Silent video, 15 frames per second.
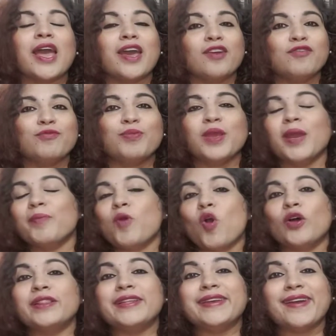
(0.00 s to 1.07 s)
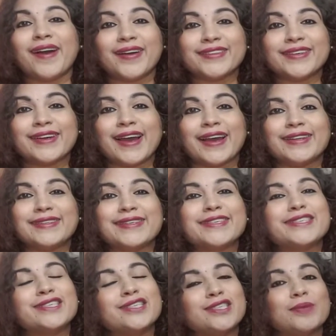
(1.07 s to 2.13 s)
FPM, on the other hand,
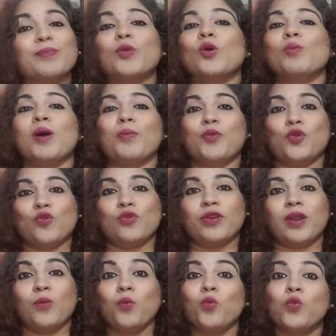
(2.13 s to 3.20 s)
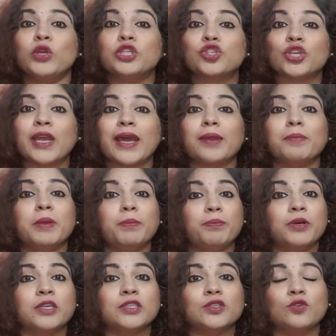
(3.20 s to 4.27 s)
is a diploma program which can be
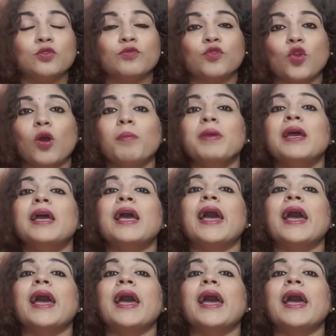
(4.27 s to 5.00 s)
pursued from